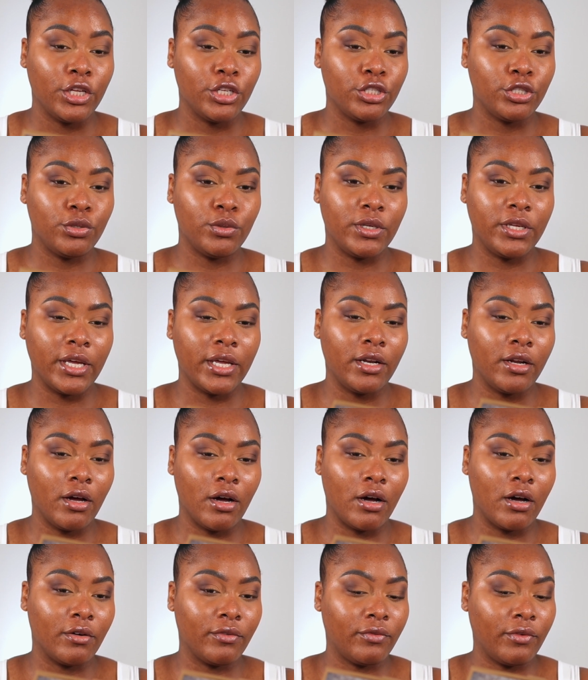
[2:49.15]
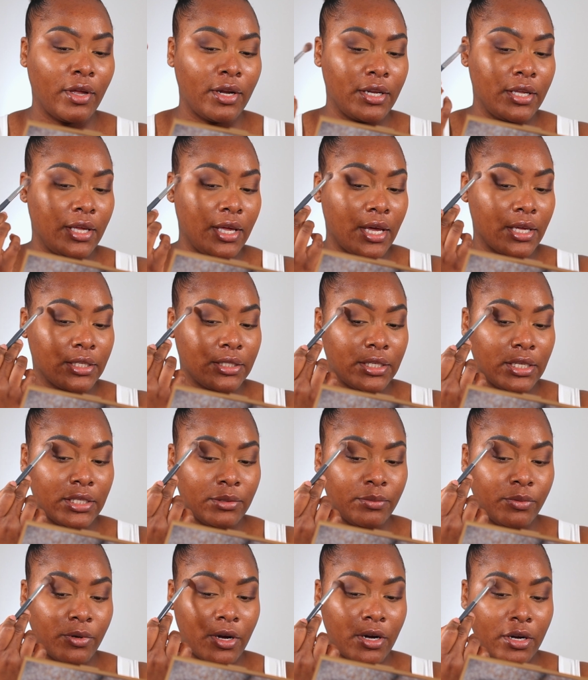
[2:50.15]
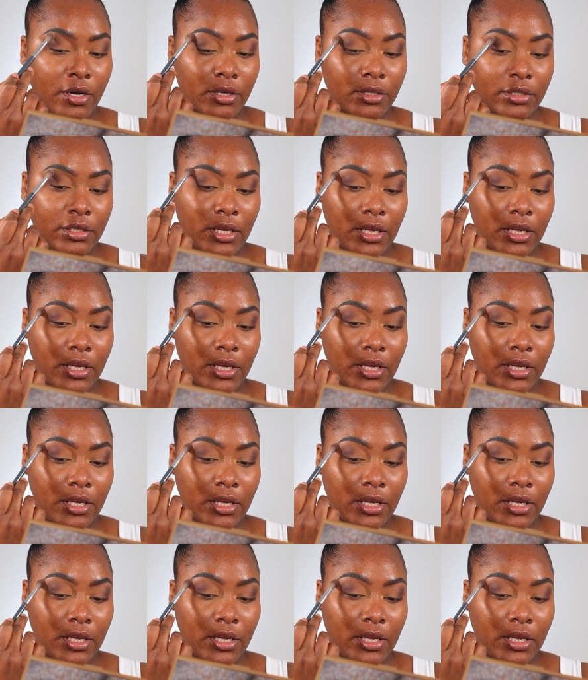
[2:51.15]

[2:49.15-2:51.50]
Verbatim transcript: to get off any excess product,